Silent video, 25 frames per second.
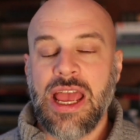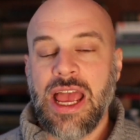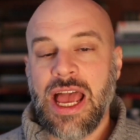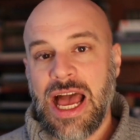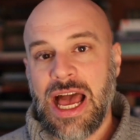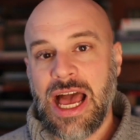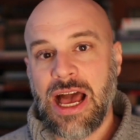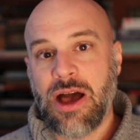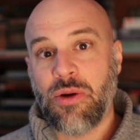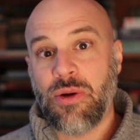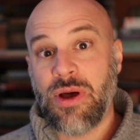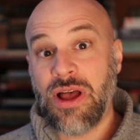
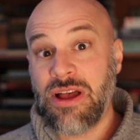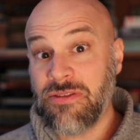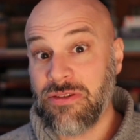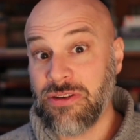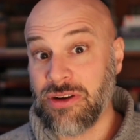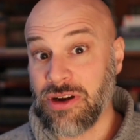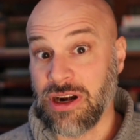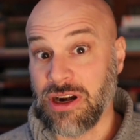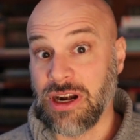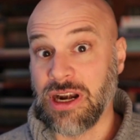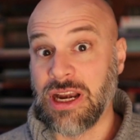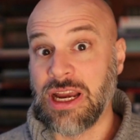
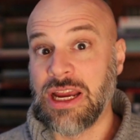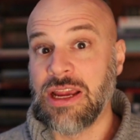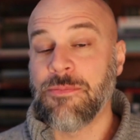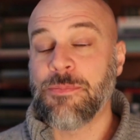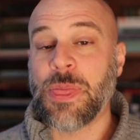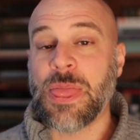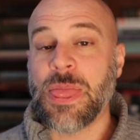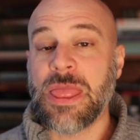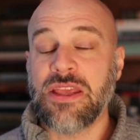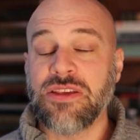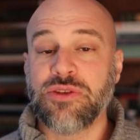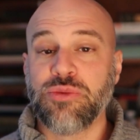However,
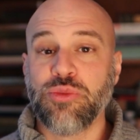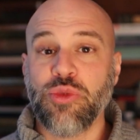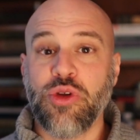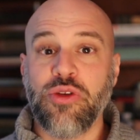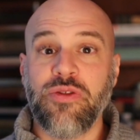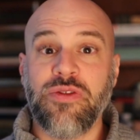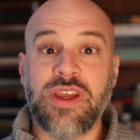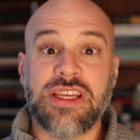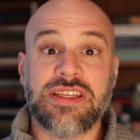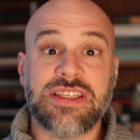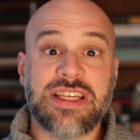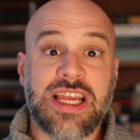this
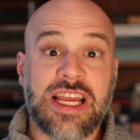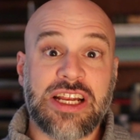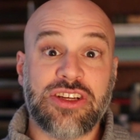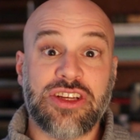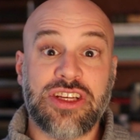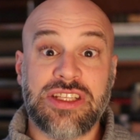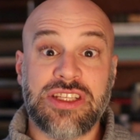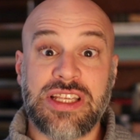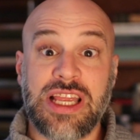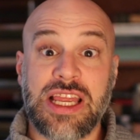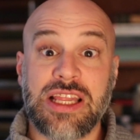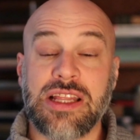movie is
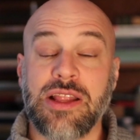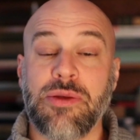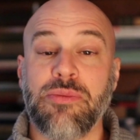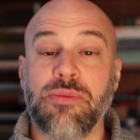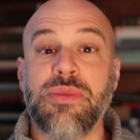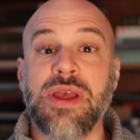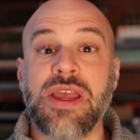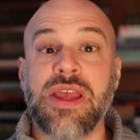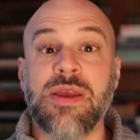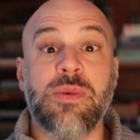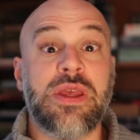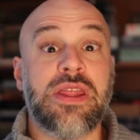actually saying that
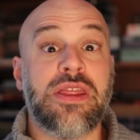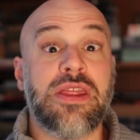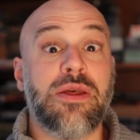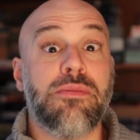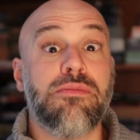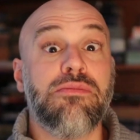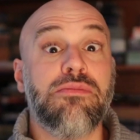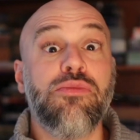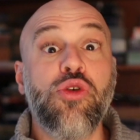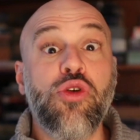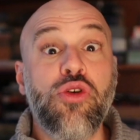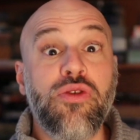maybe the
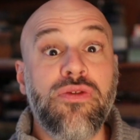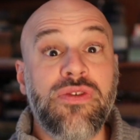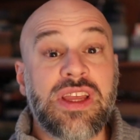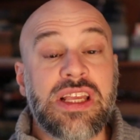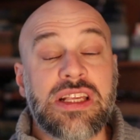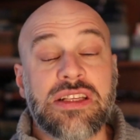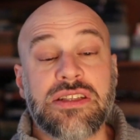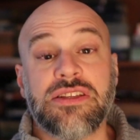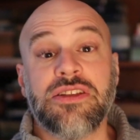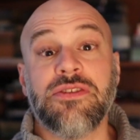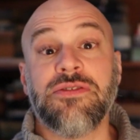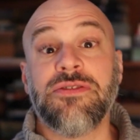
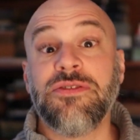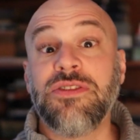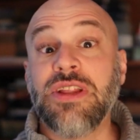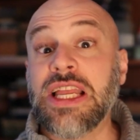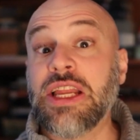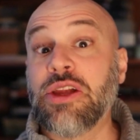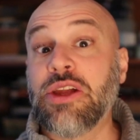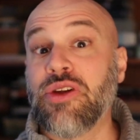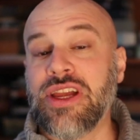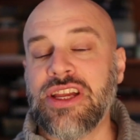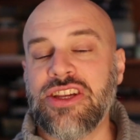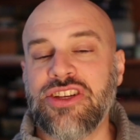movies, the
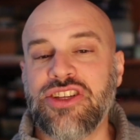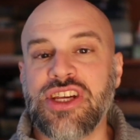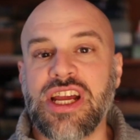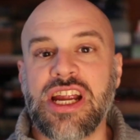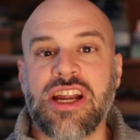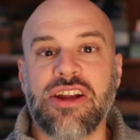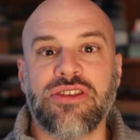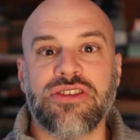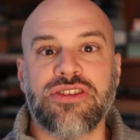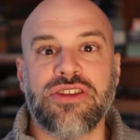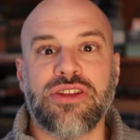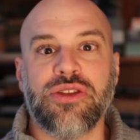flickering
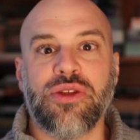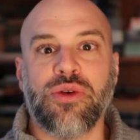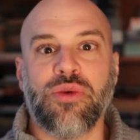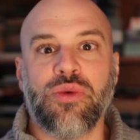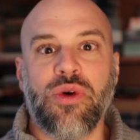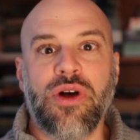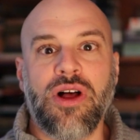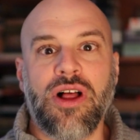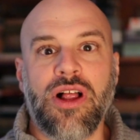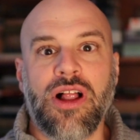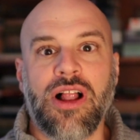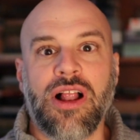shadows on the
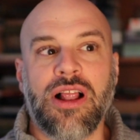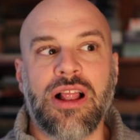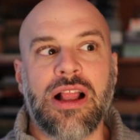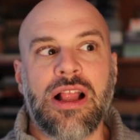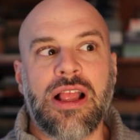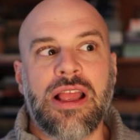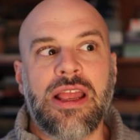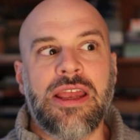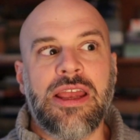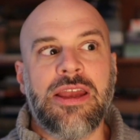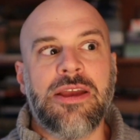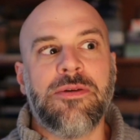wall,
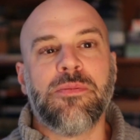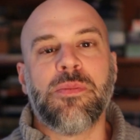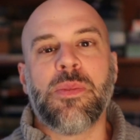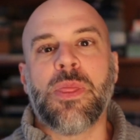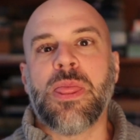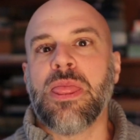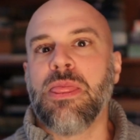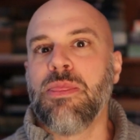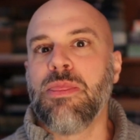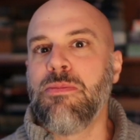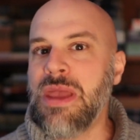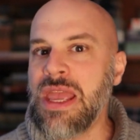
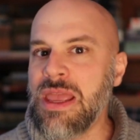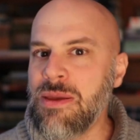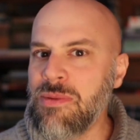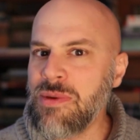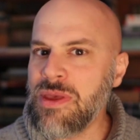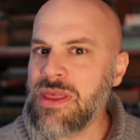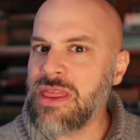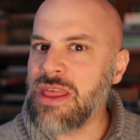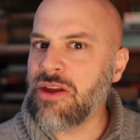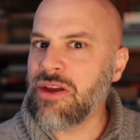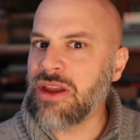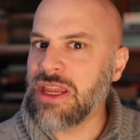
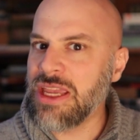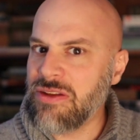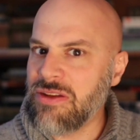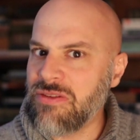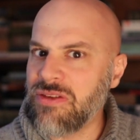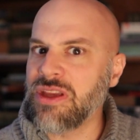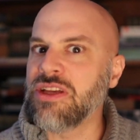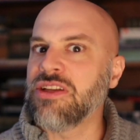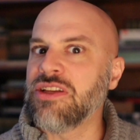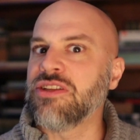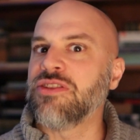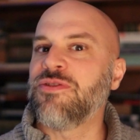maybe they're
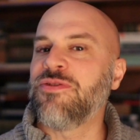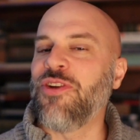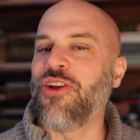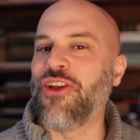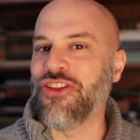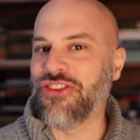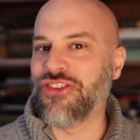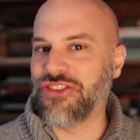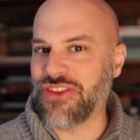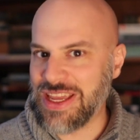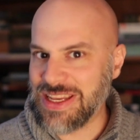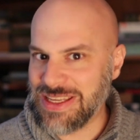giving us
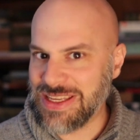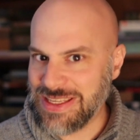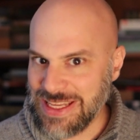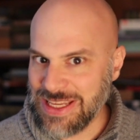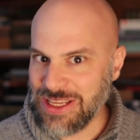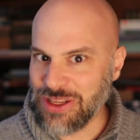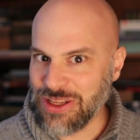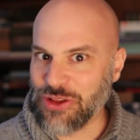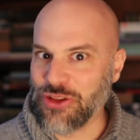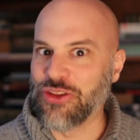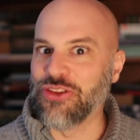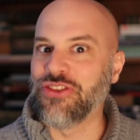false
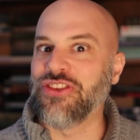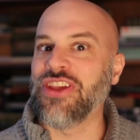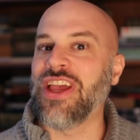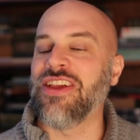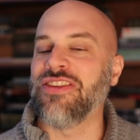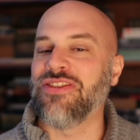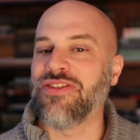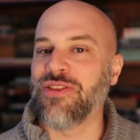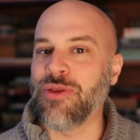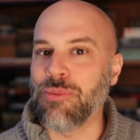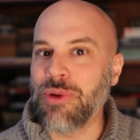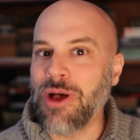ideals
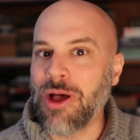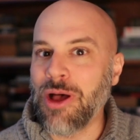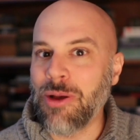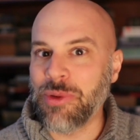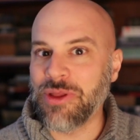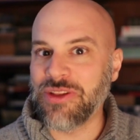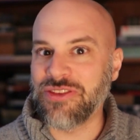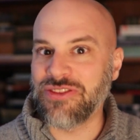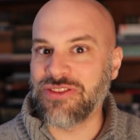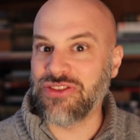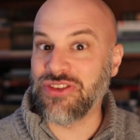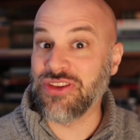as the
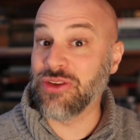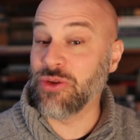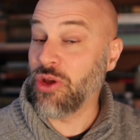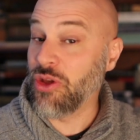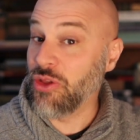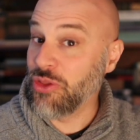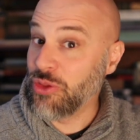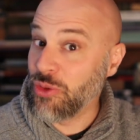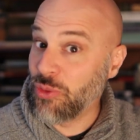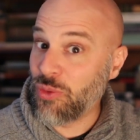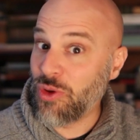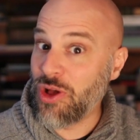puppets in,
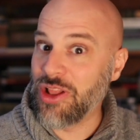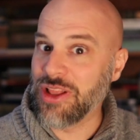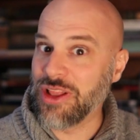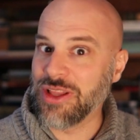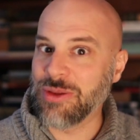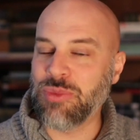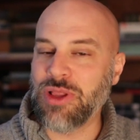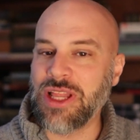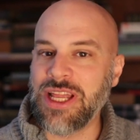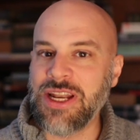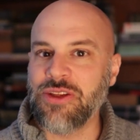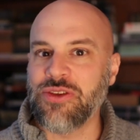on the wall in
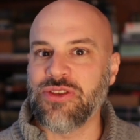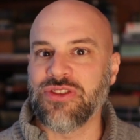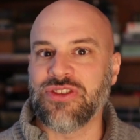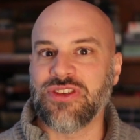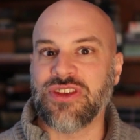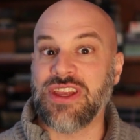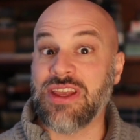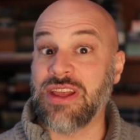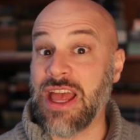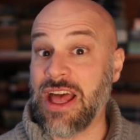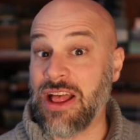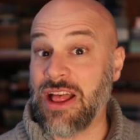Plato's
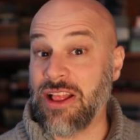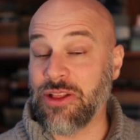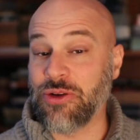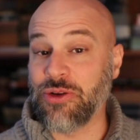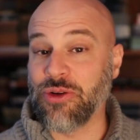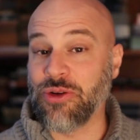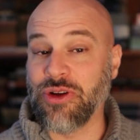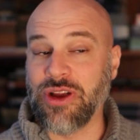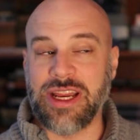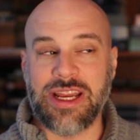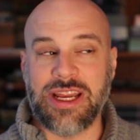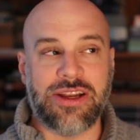
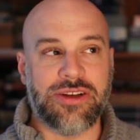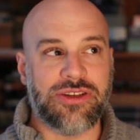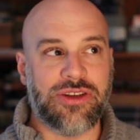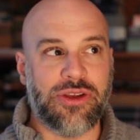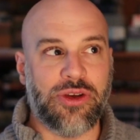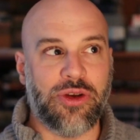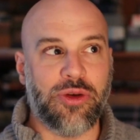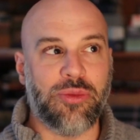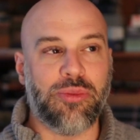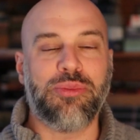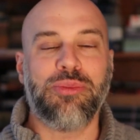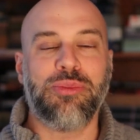allegory
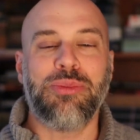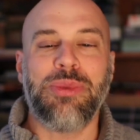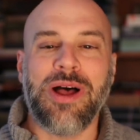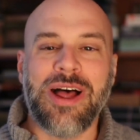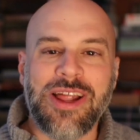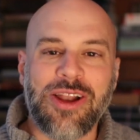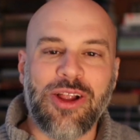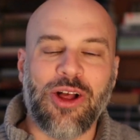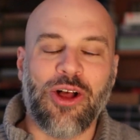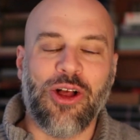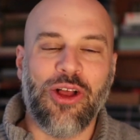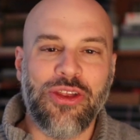do,
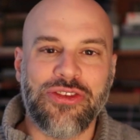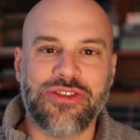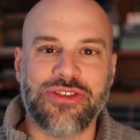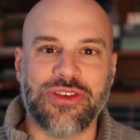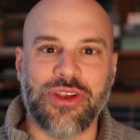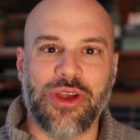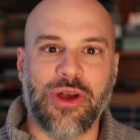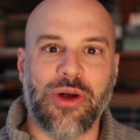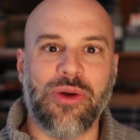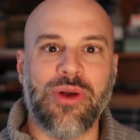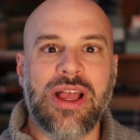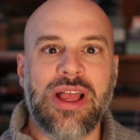but
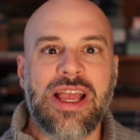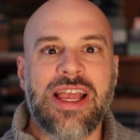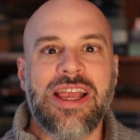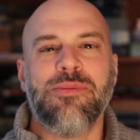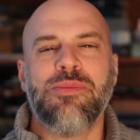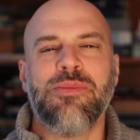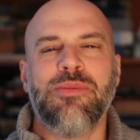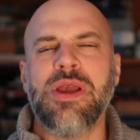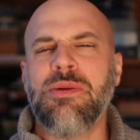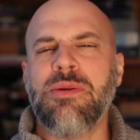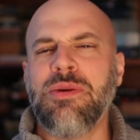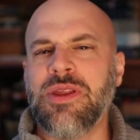also
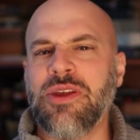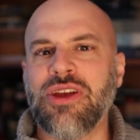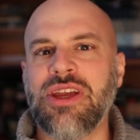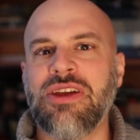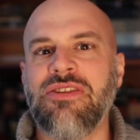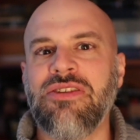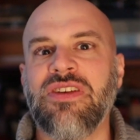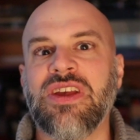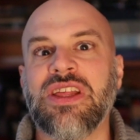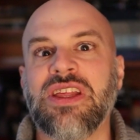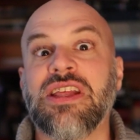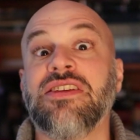maybe they're
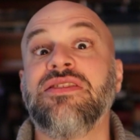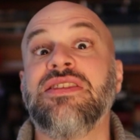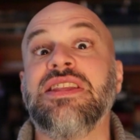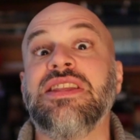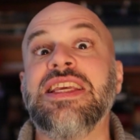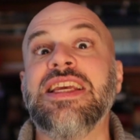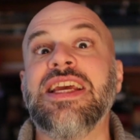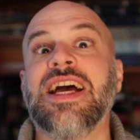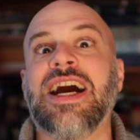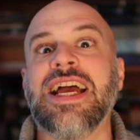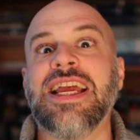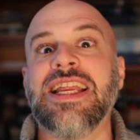giving us
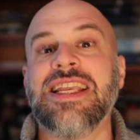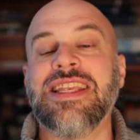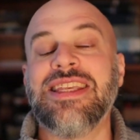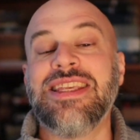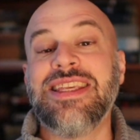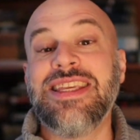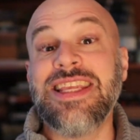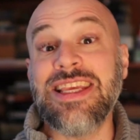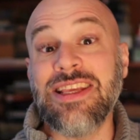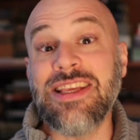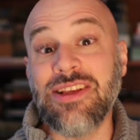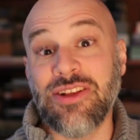the
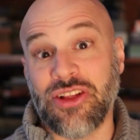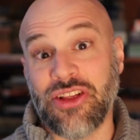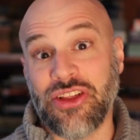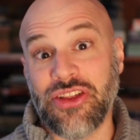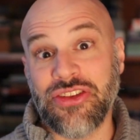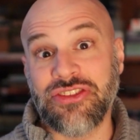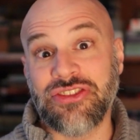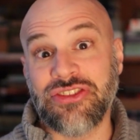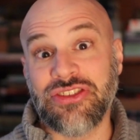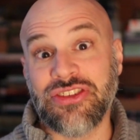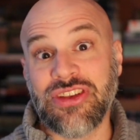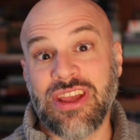
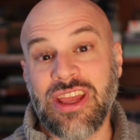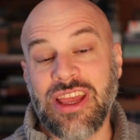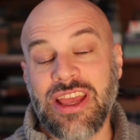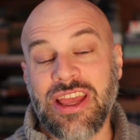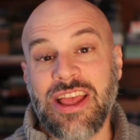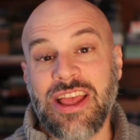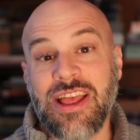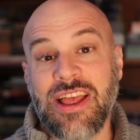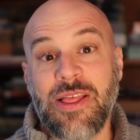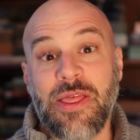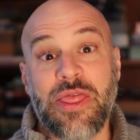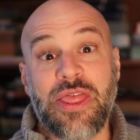ideals
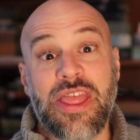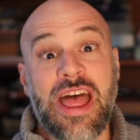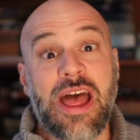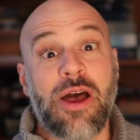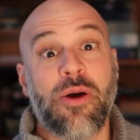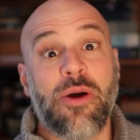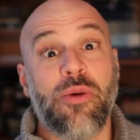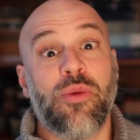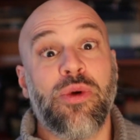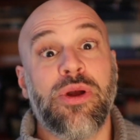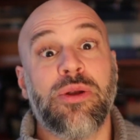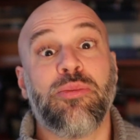
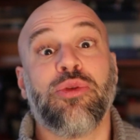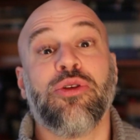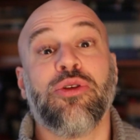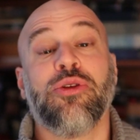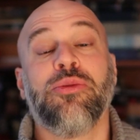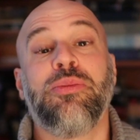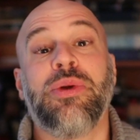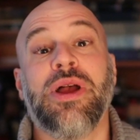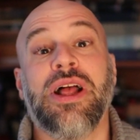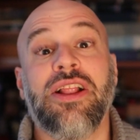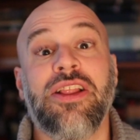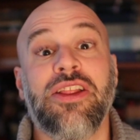that would
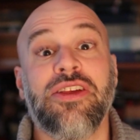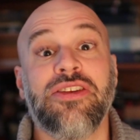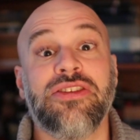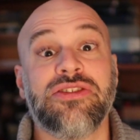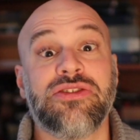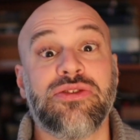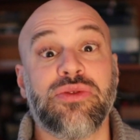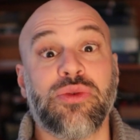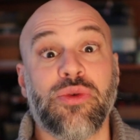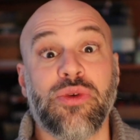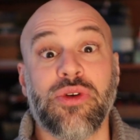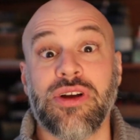propel us
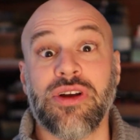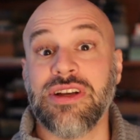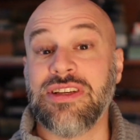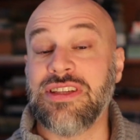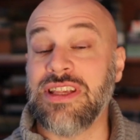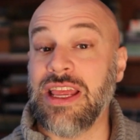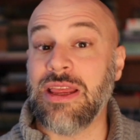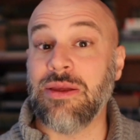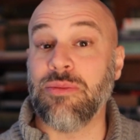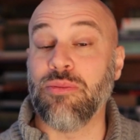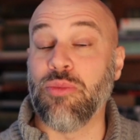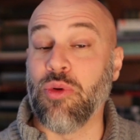towards
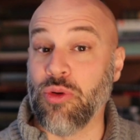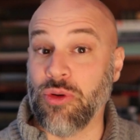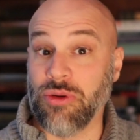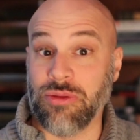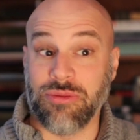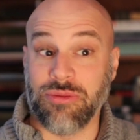a more